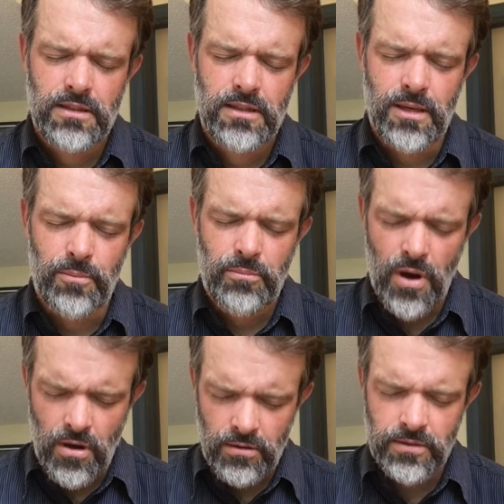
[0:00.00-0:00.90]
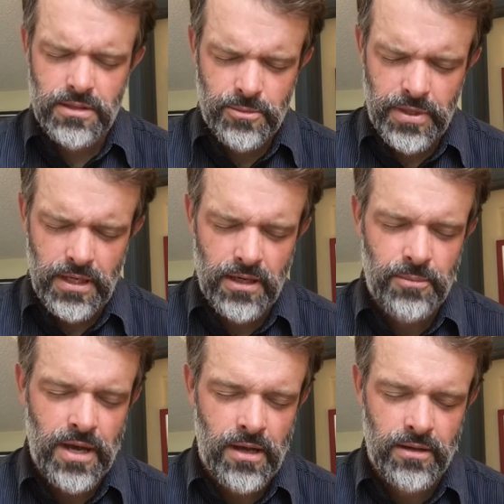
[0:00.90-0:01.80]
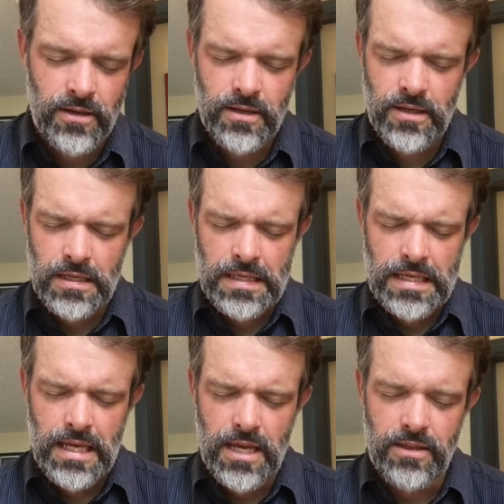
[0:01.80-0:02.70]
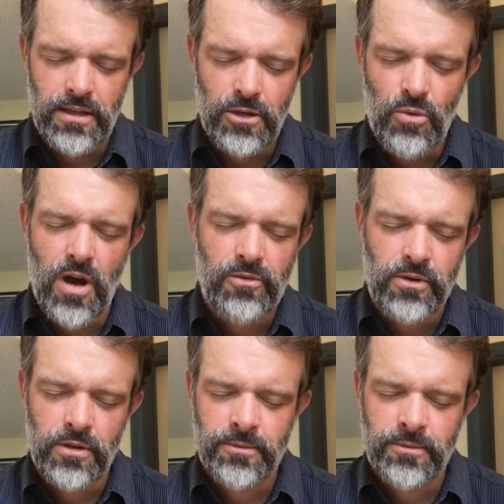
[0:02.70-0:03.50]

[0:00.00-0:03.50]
that Paul is speaking about and that you offer.